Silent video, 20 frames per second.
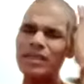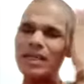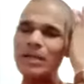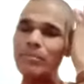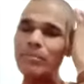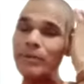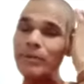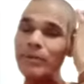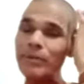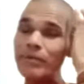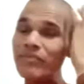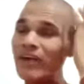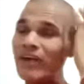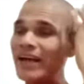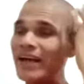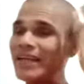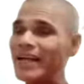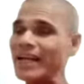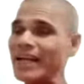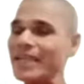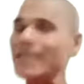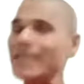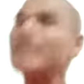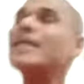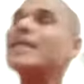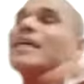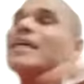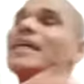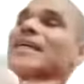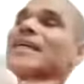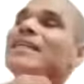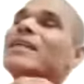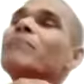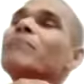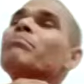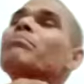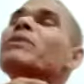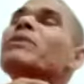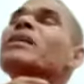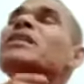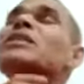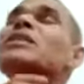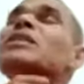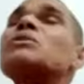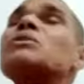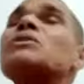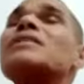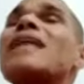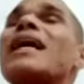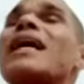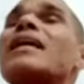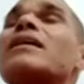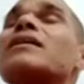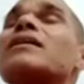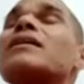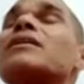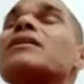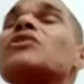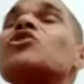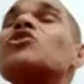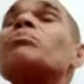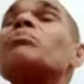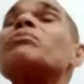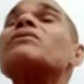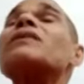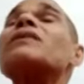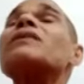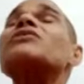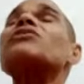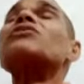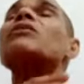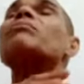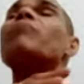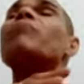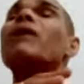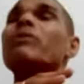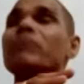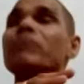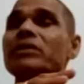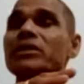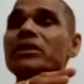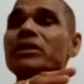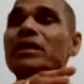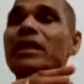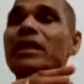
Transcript: But finally, they misuse their supernatural powers.